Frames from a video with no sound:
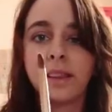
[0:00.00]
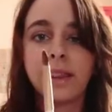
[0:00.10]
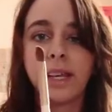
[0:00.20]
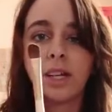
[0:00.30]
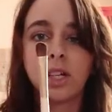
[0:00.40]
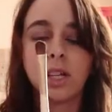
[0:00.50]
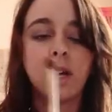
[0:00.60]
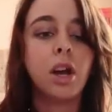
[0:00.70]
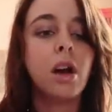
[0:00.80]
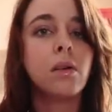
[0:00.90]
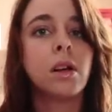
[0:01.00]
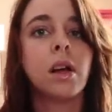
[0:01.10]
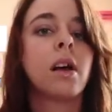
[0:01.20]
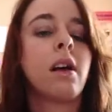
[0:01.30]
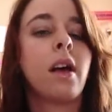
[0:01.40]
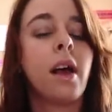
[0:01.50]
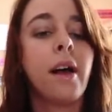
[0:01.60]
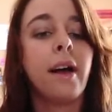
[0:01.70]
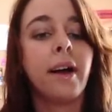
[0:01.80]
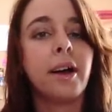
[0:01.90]
there you go.
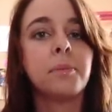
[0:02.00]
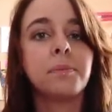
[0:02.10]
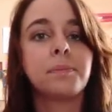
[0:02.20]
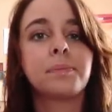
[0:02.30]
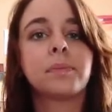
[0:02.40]
Um,